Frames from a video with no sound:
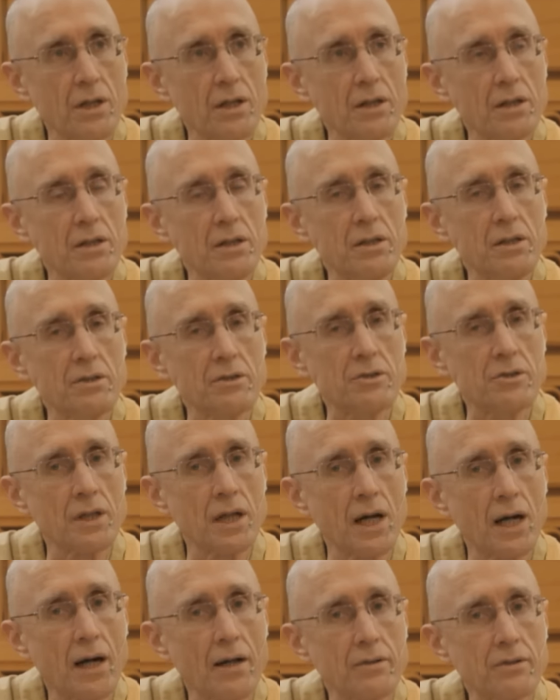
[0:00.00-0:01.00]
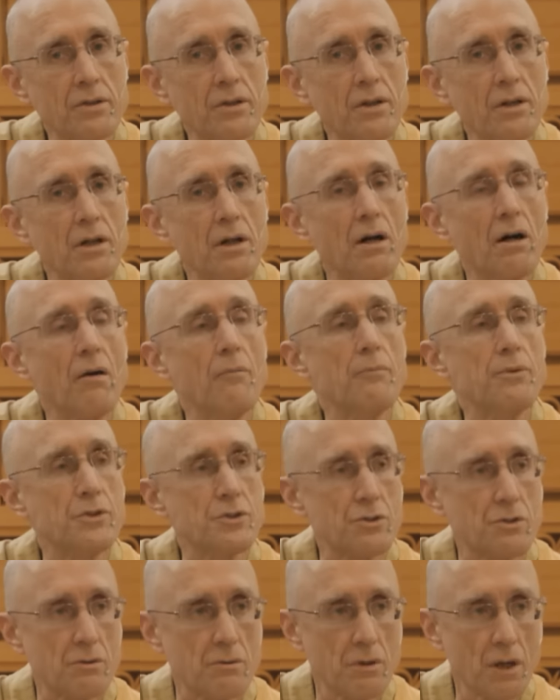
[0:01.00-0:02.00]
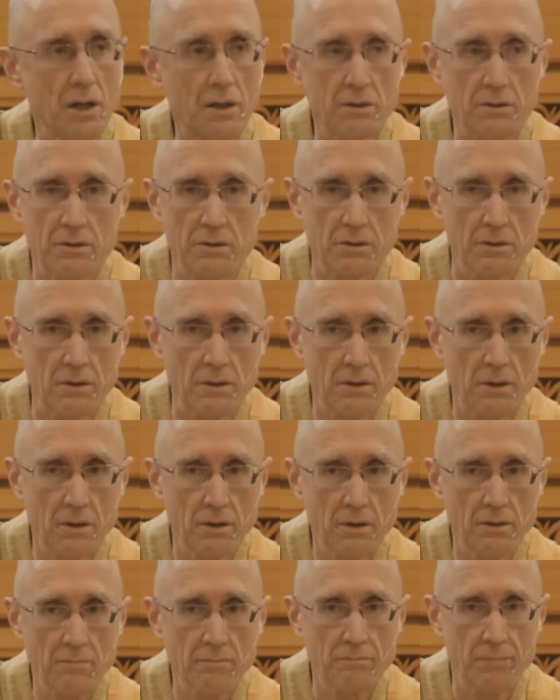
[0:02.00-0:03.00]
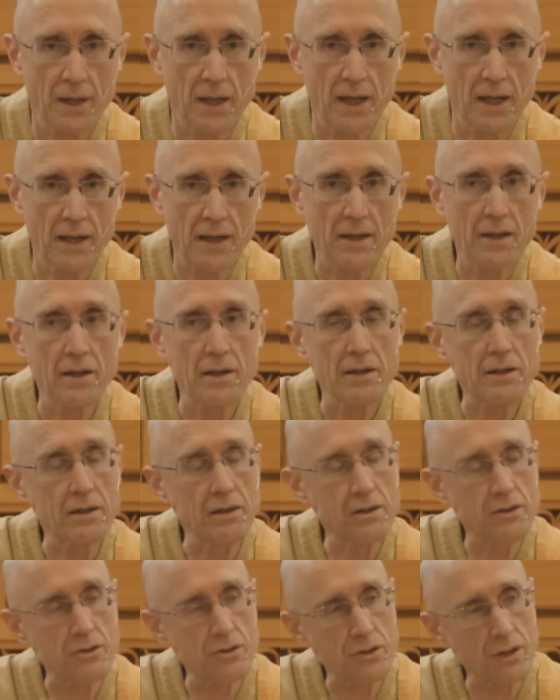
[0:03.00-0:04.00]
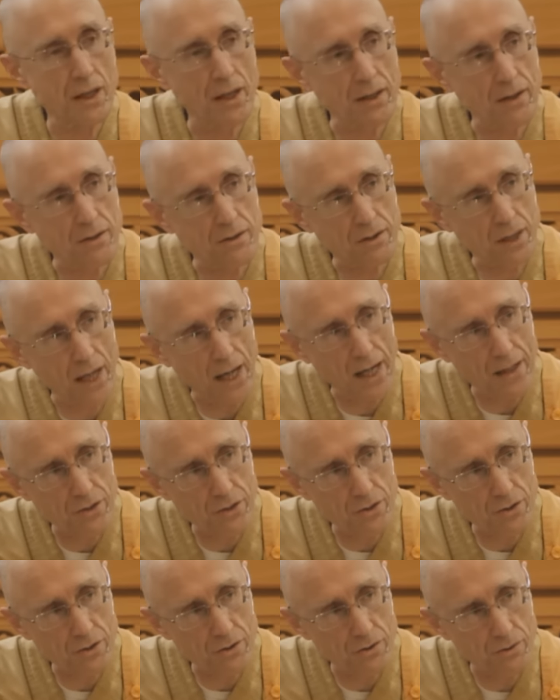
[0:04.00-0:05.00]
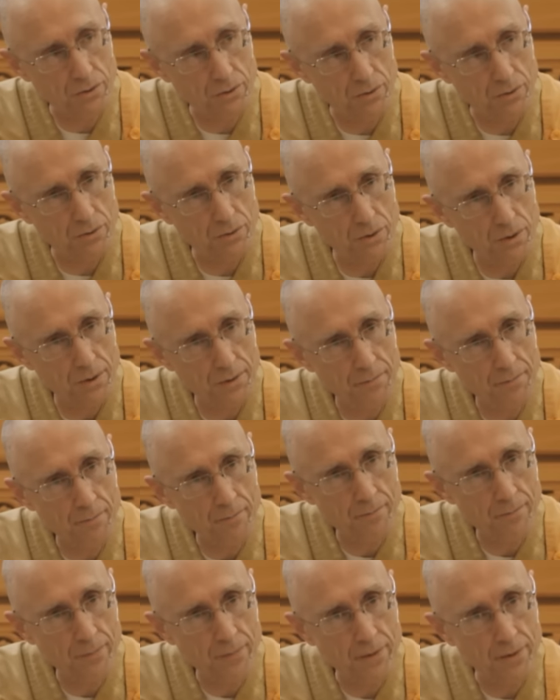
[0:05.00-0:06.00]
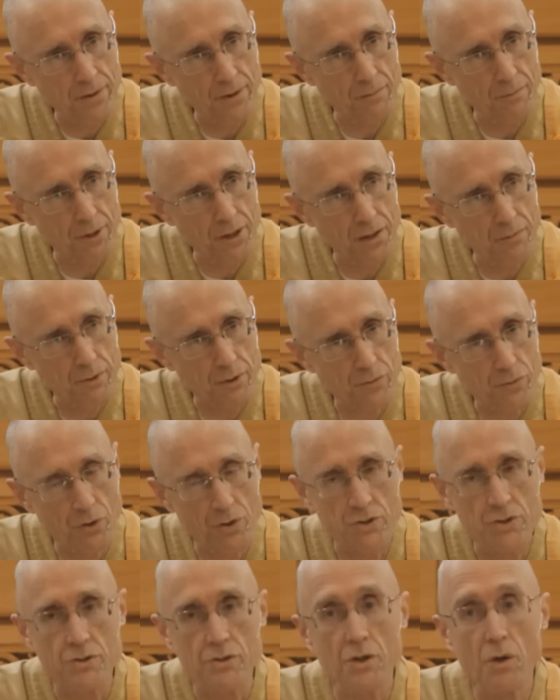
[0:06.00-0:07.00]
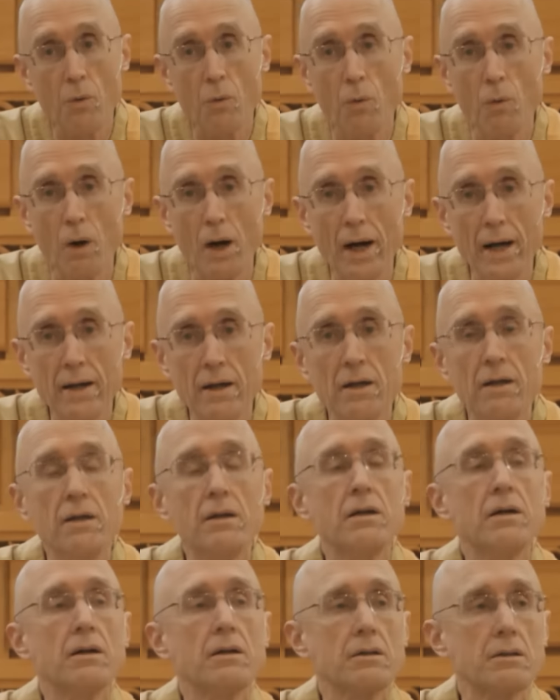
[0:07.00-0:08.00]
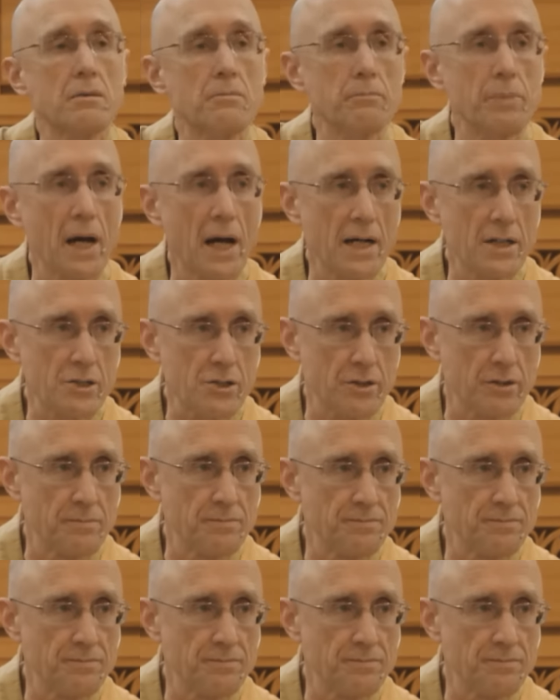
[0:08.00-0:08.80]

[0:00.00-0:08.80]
He is not obstructed by, he is not attached to their many misfortunes. Why? Compassion.